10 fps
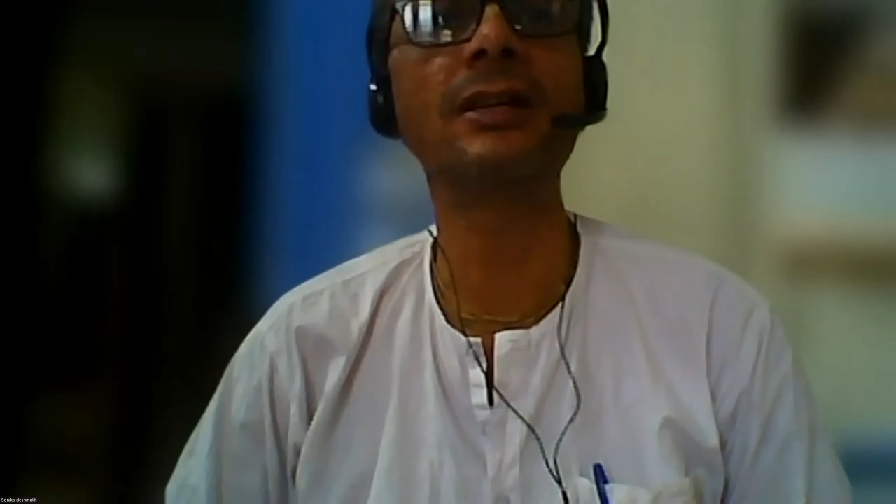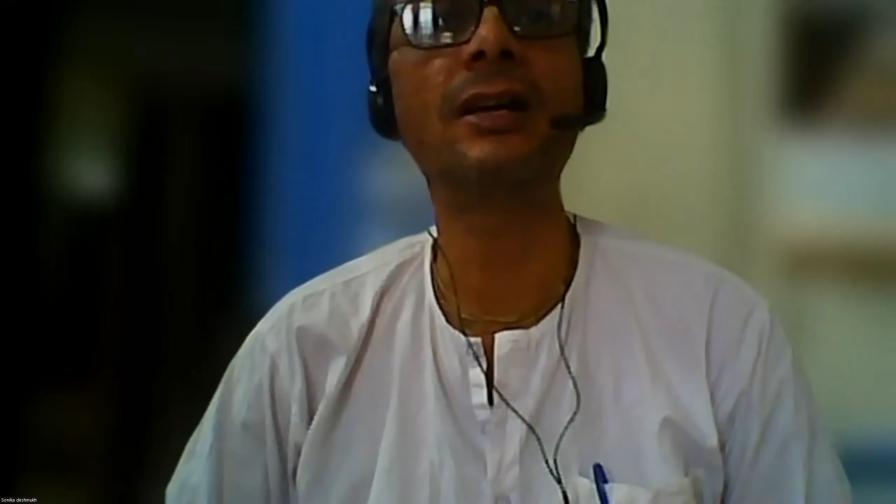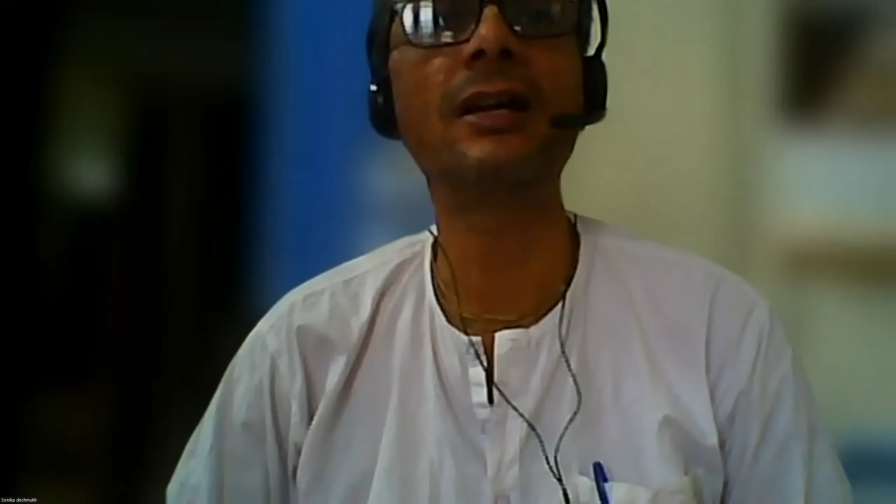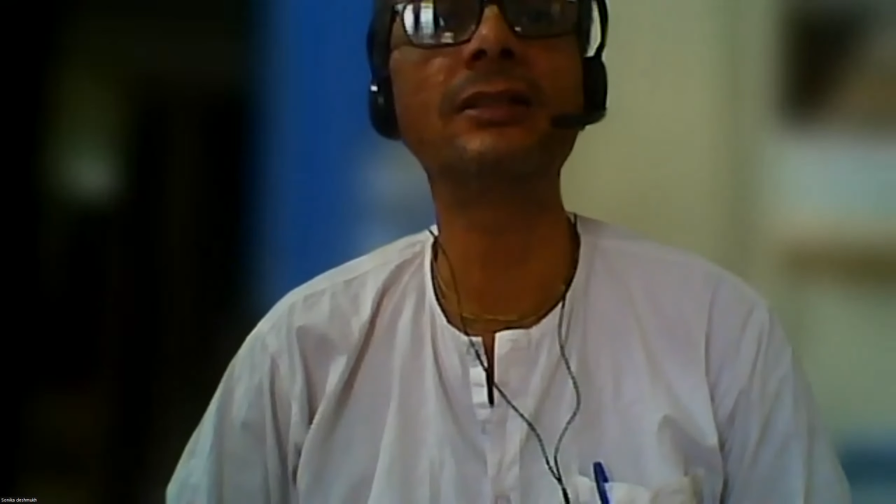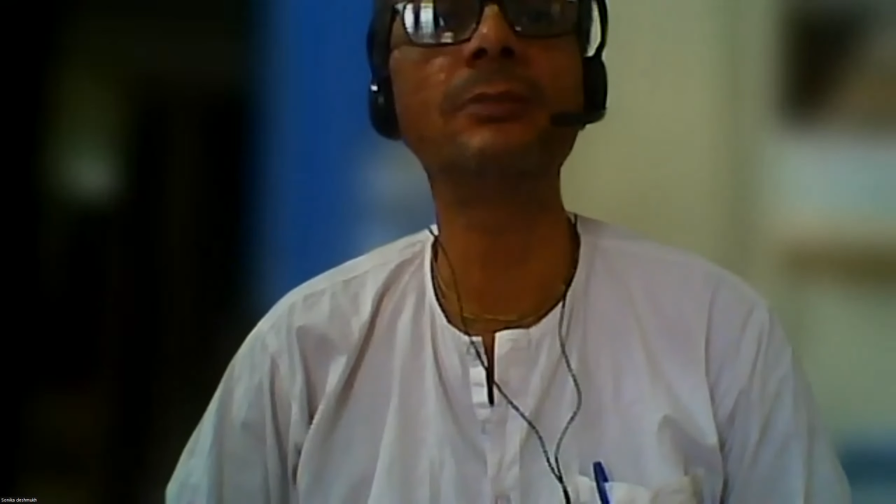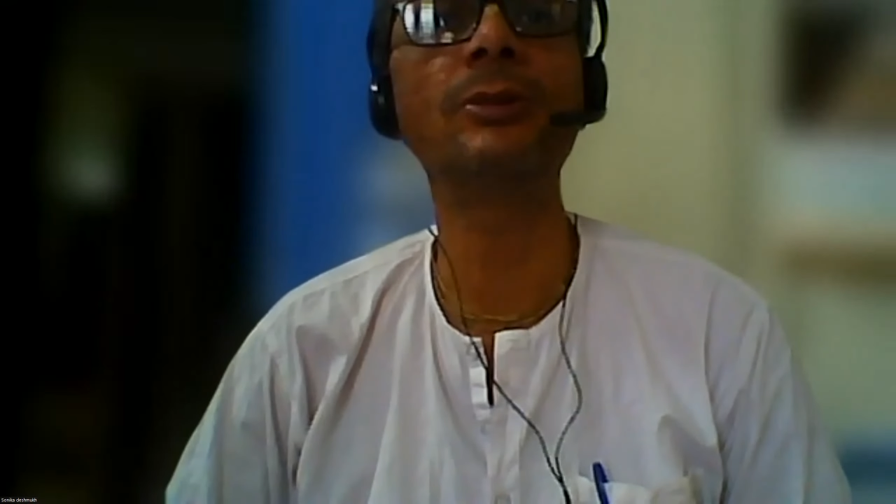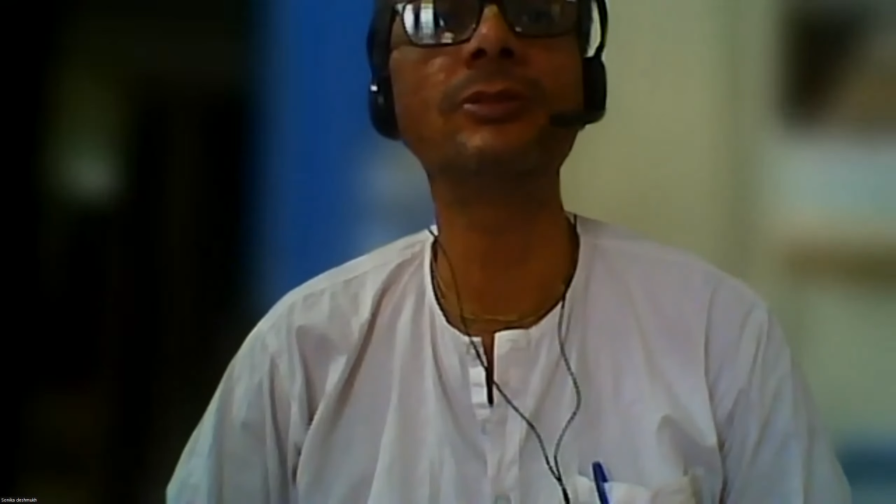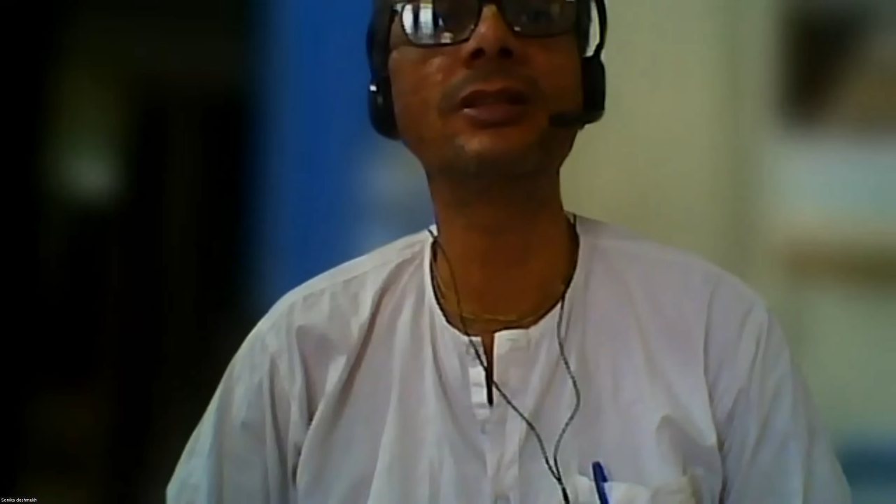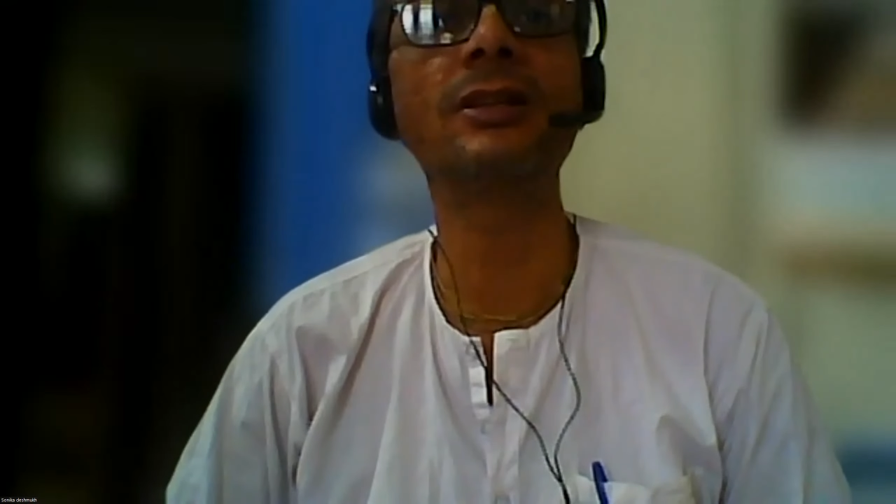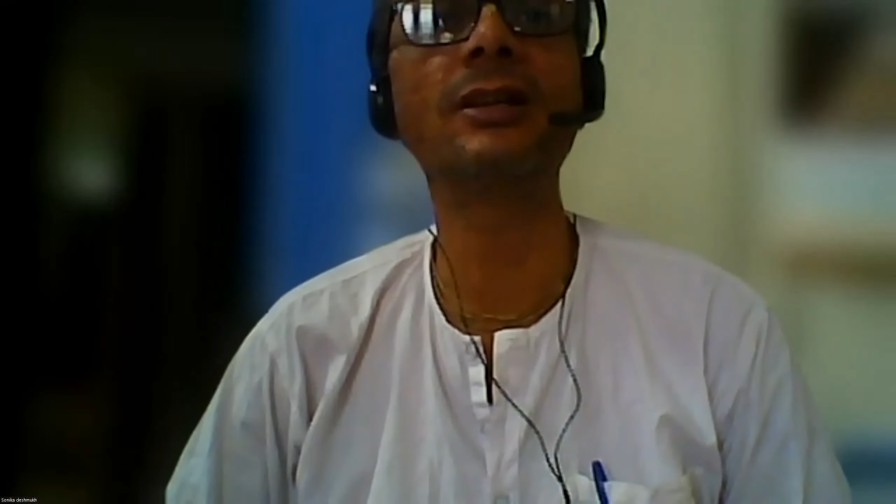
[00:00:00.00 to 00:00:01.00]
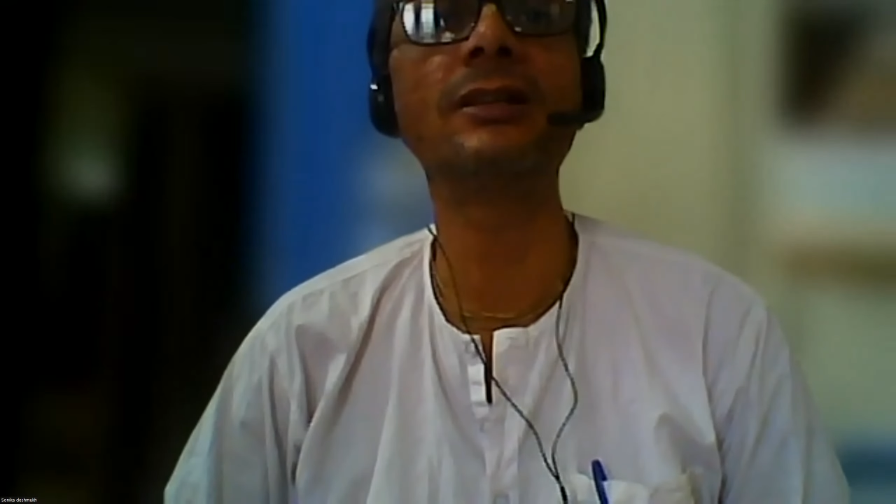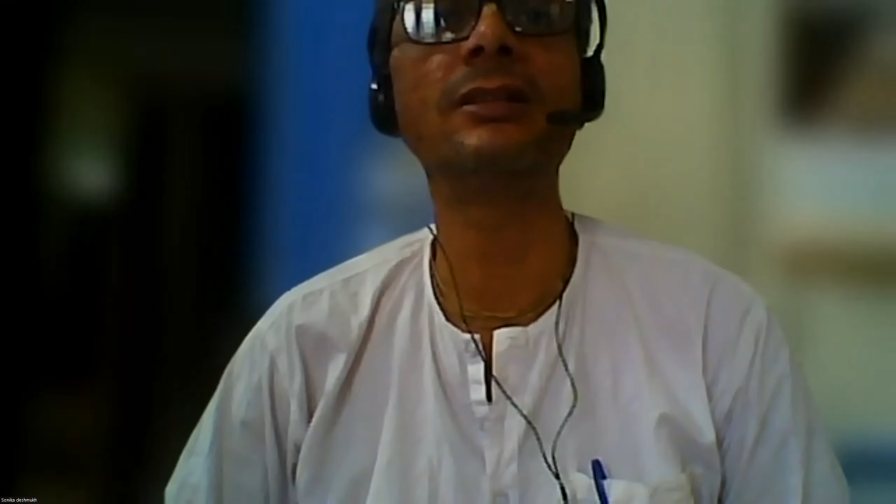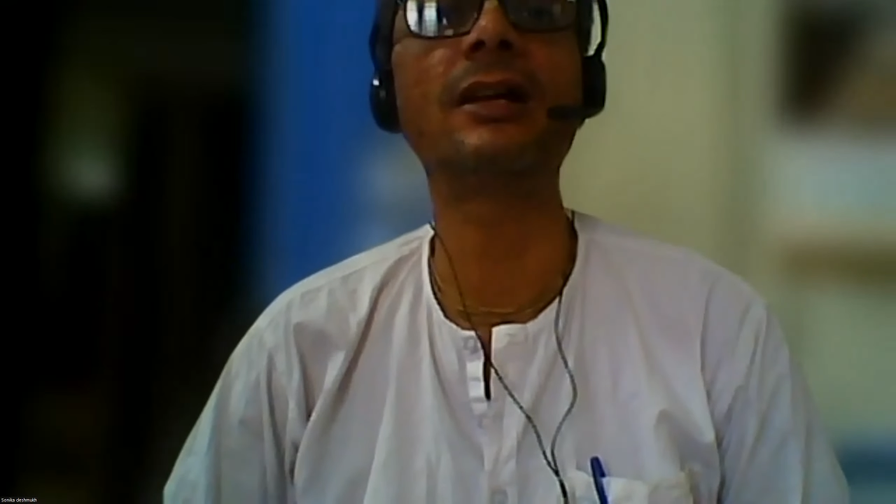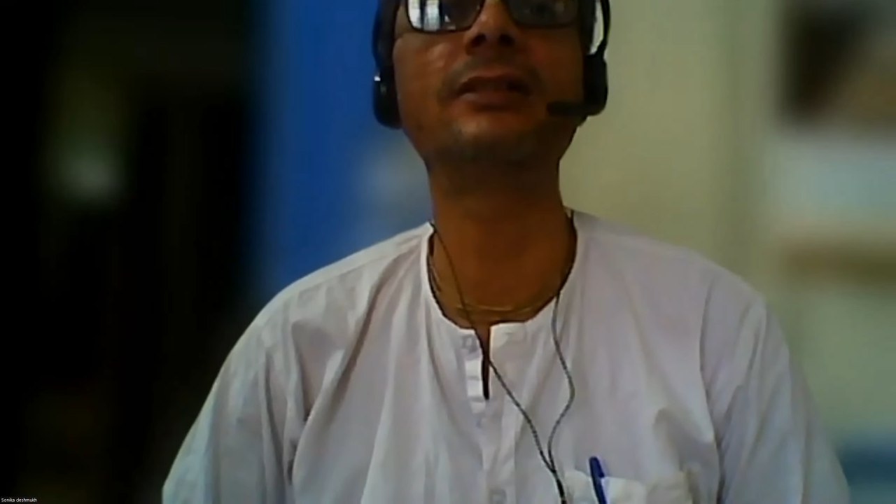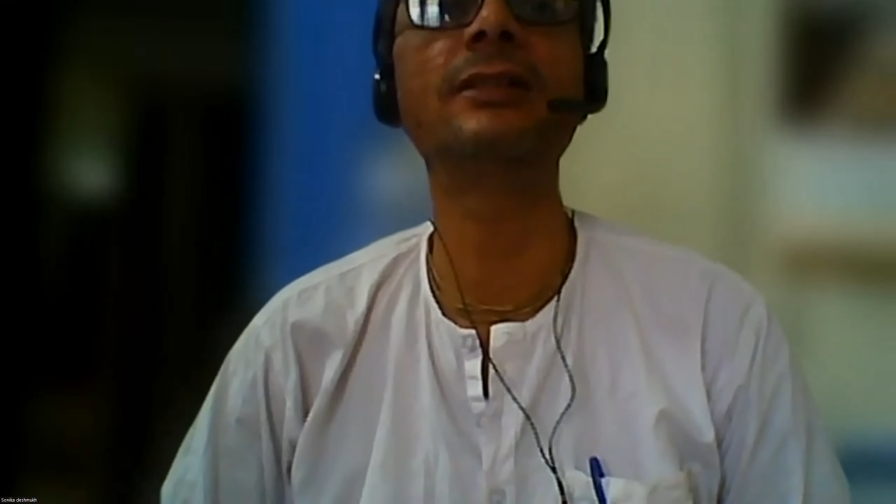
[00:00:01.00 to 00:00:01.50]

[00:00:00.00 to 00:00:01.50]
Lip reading: adi bhautika, and adi